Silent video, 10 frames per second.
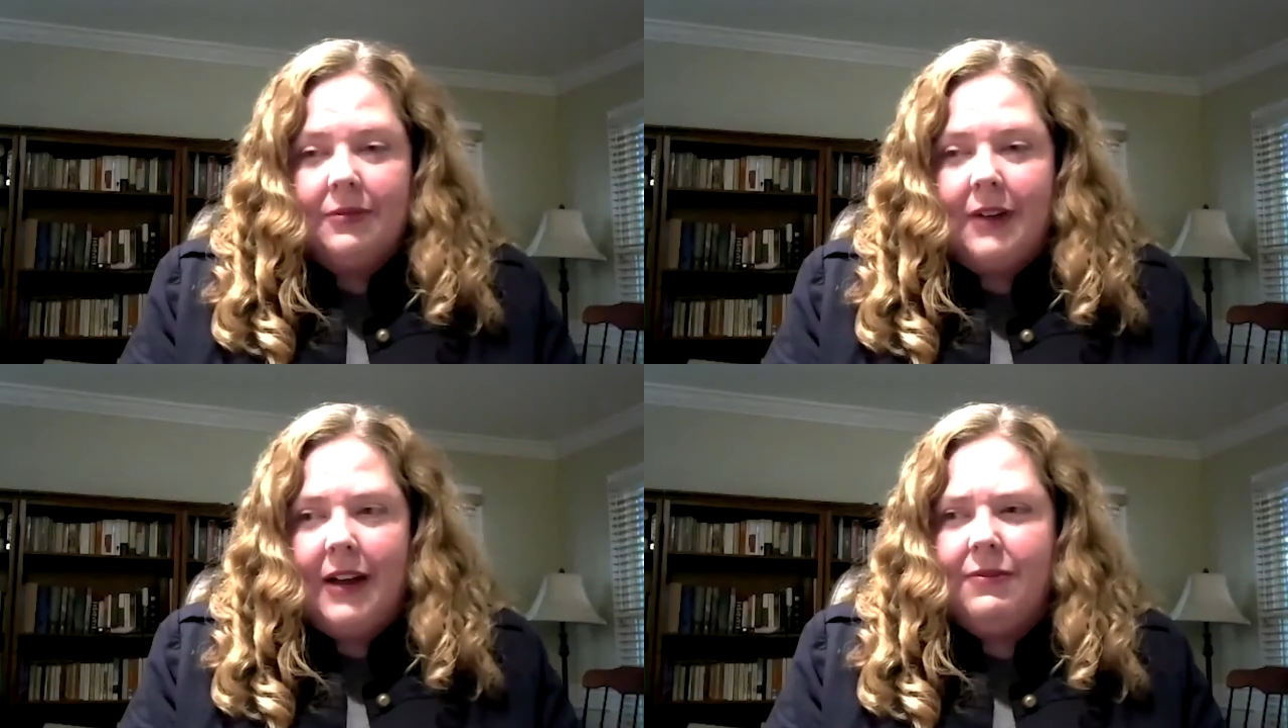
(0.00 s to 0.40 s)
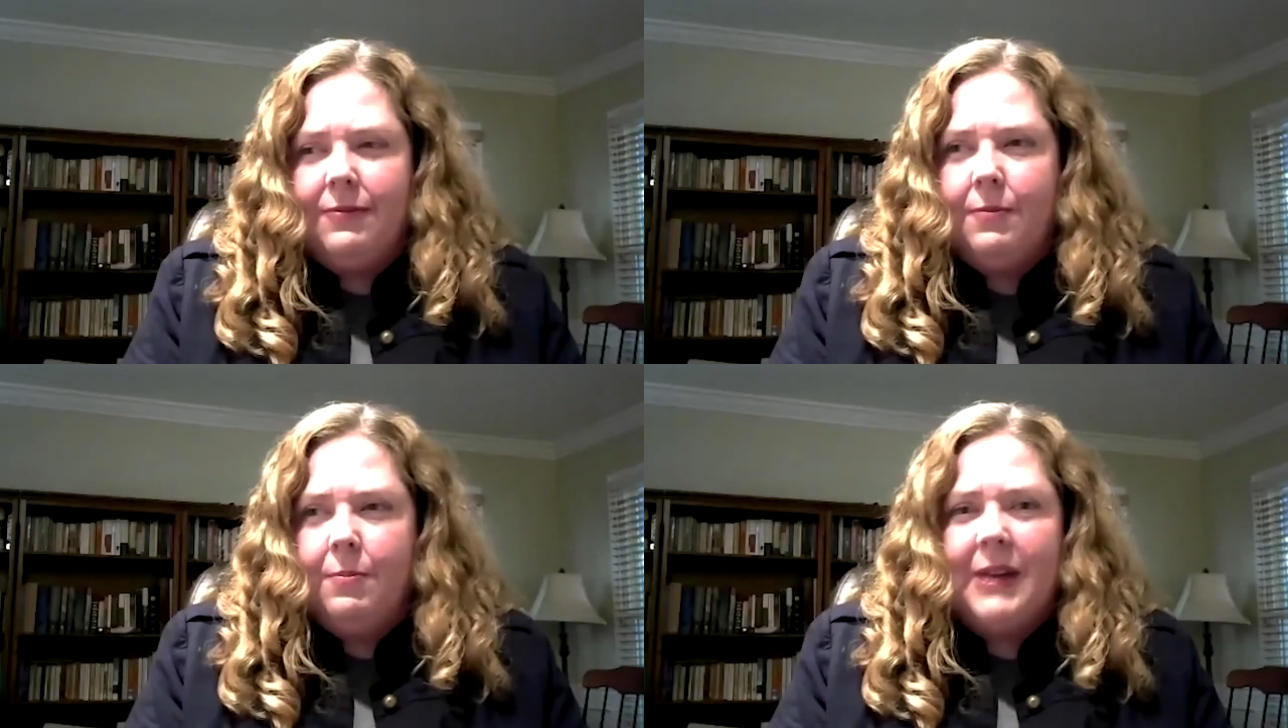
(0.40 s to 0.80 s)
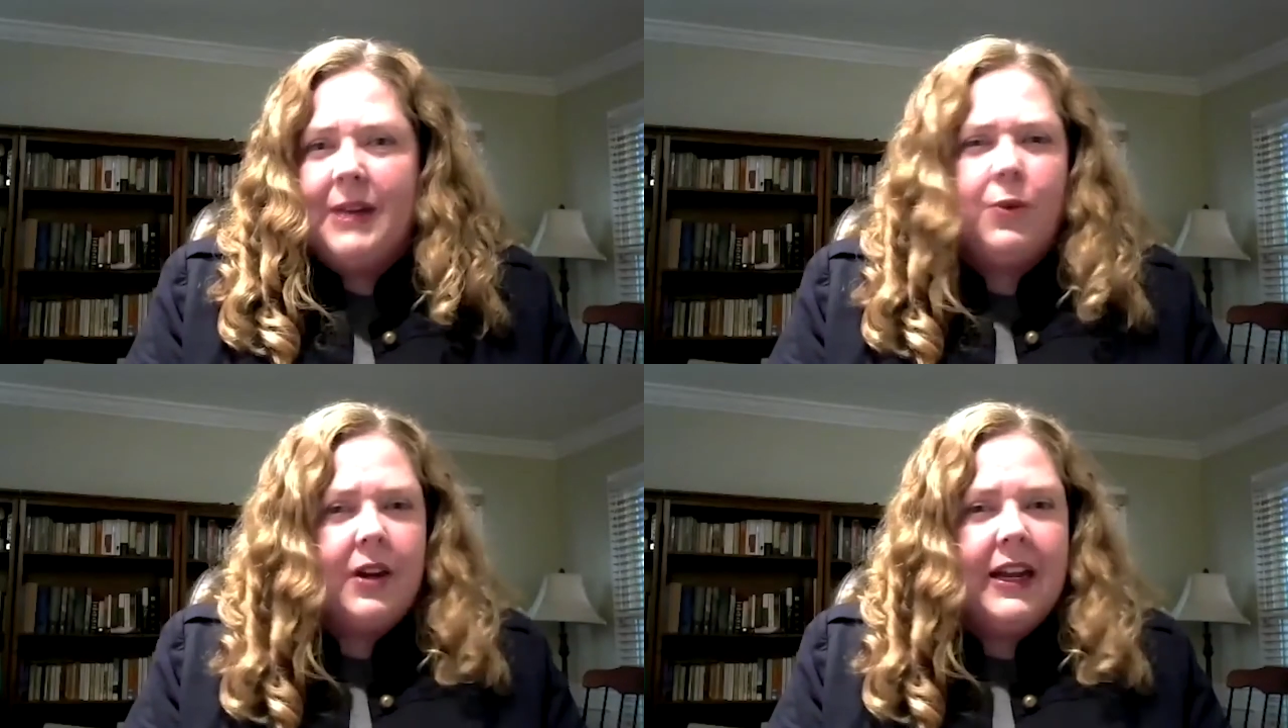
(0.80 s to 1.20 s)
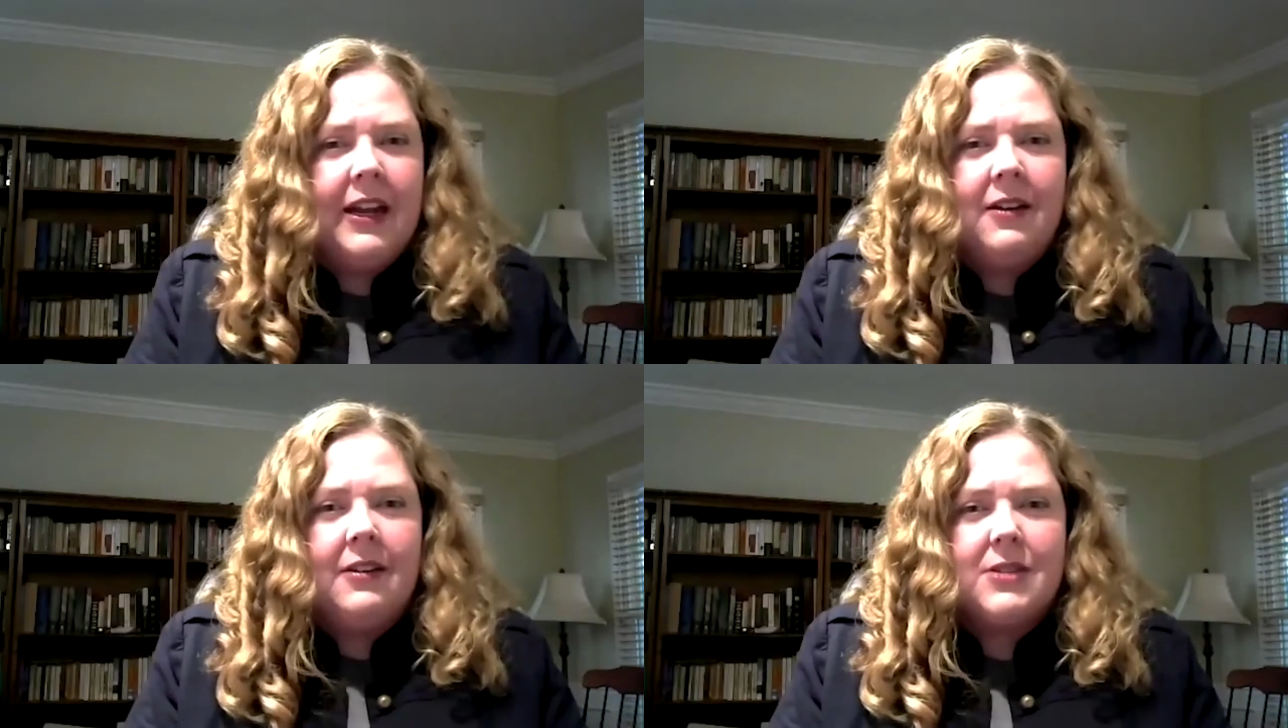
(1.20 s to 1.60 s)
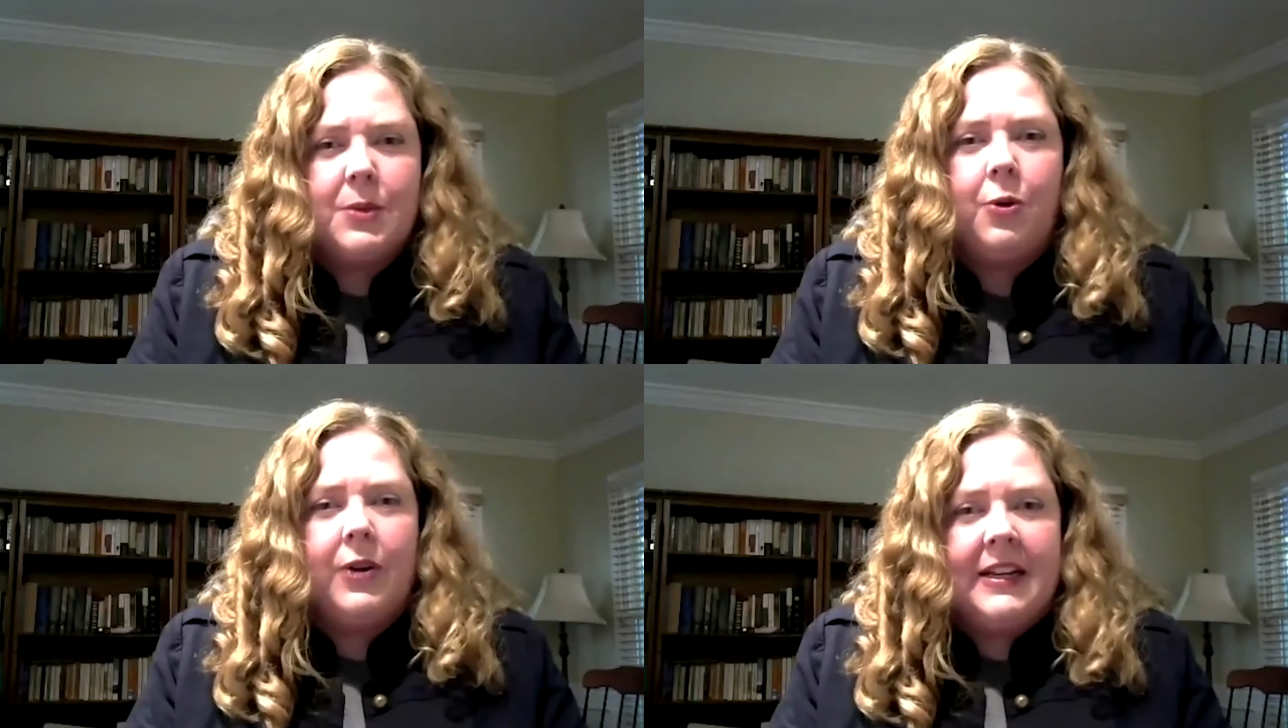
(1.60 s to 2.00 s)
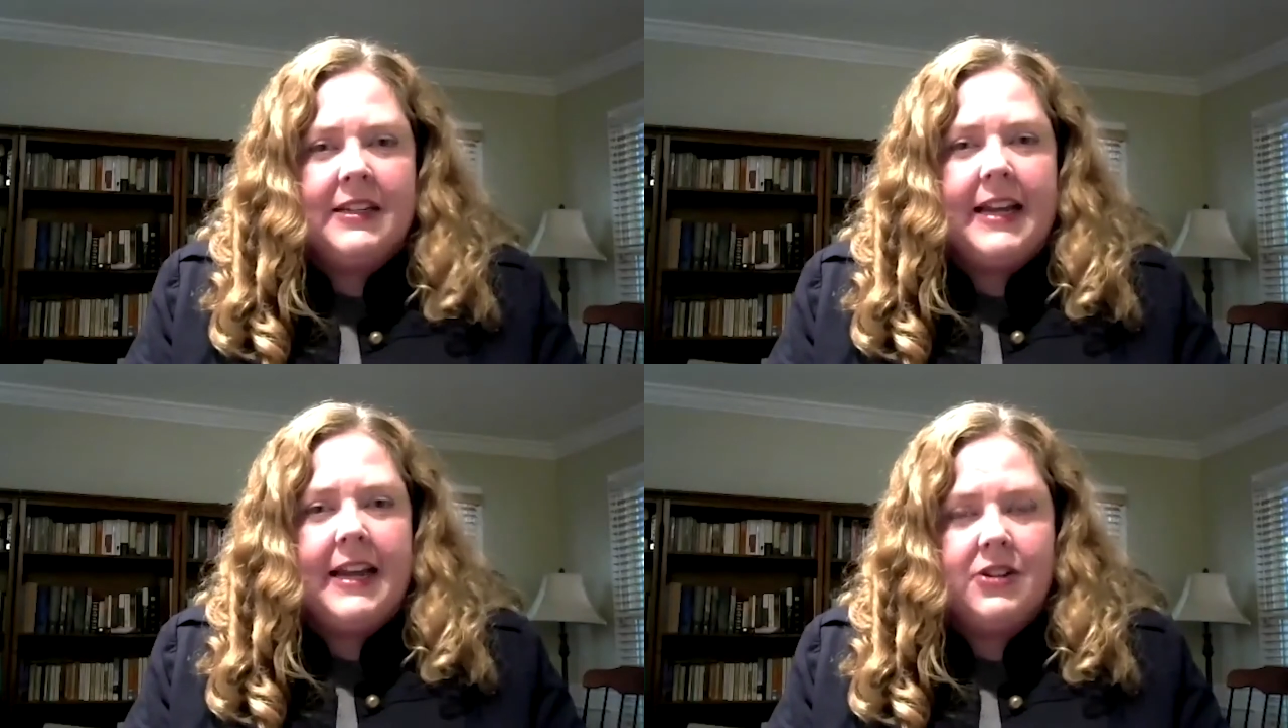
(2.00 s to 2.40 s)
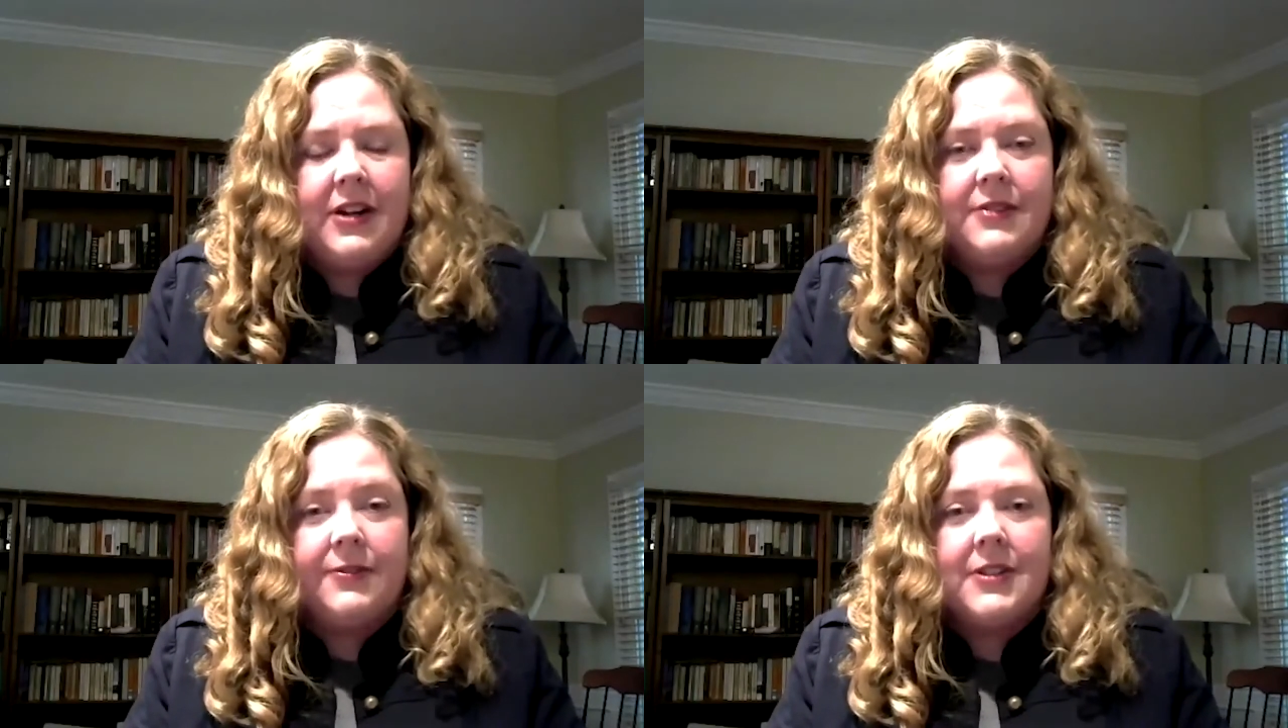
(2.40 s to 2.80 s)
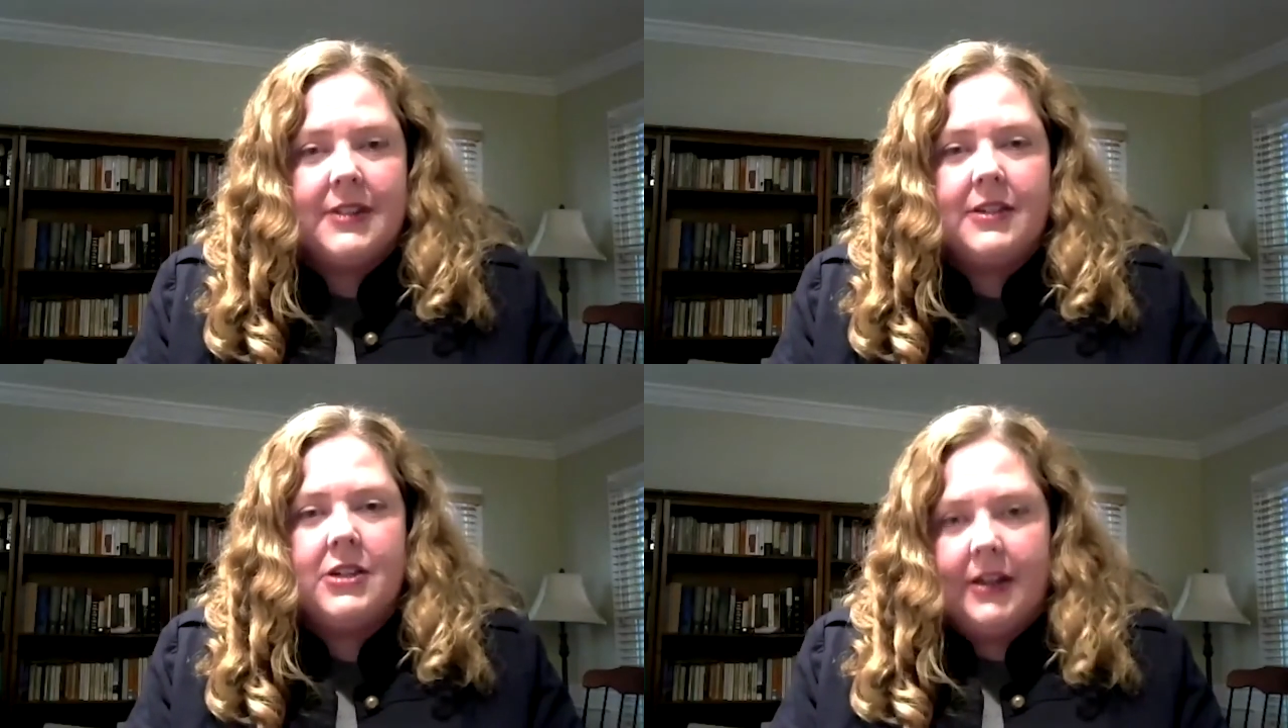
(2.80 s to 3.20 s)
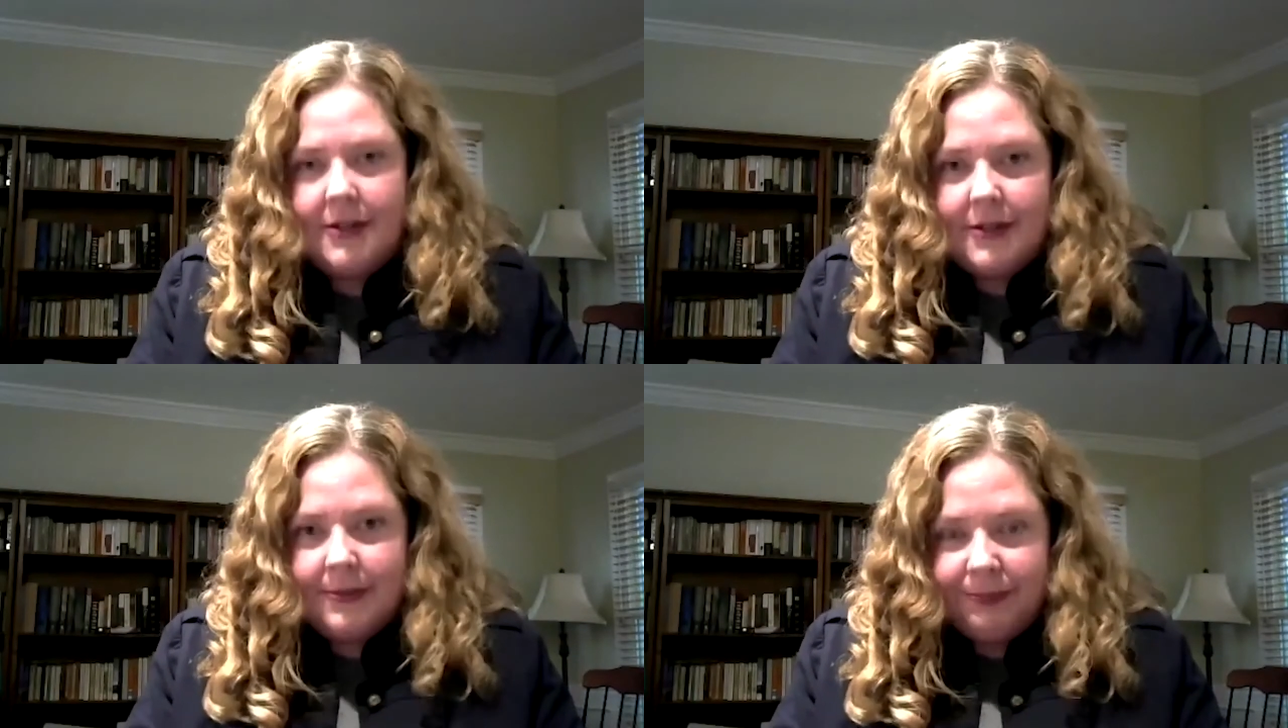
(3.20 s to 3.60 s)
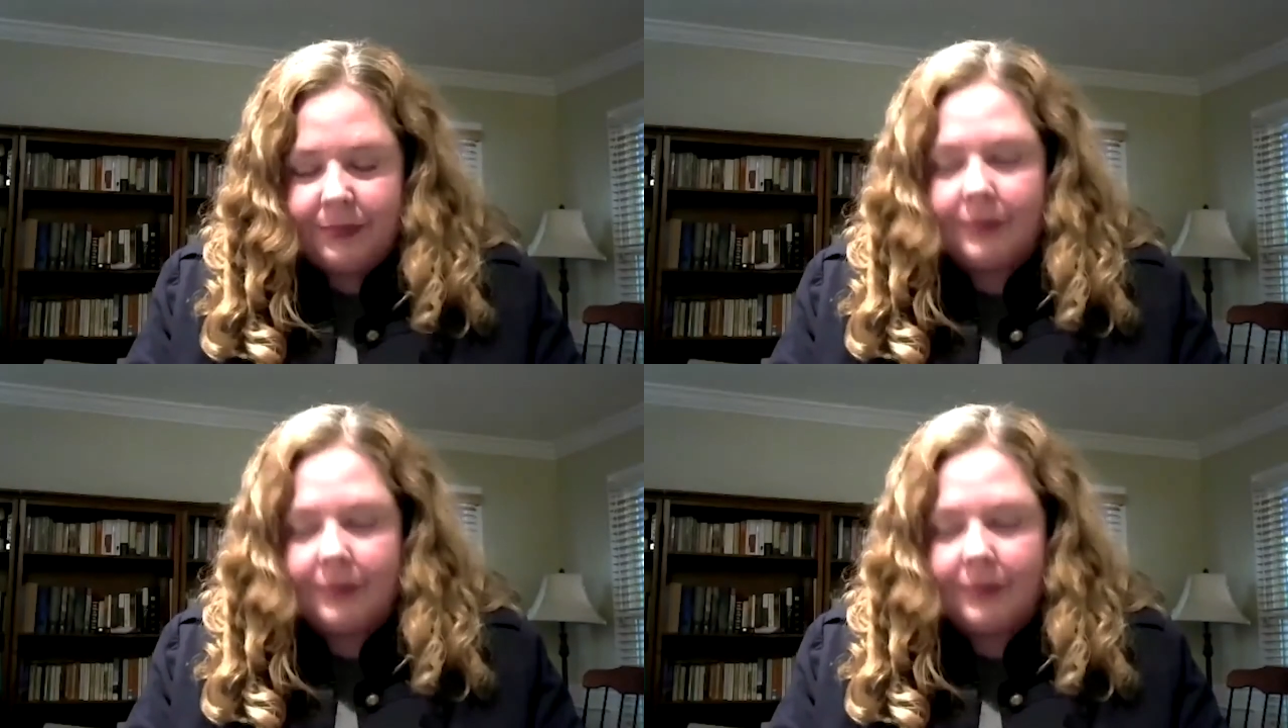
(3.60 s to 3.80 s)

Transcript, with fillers: I've been working supporting DHS for six years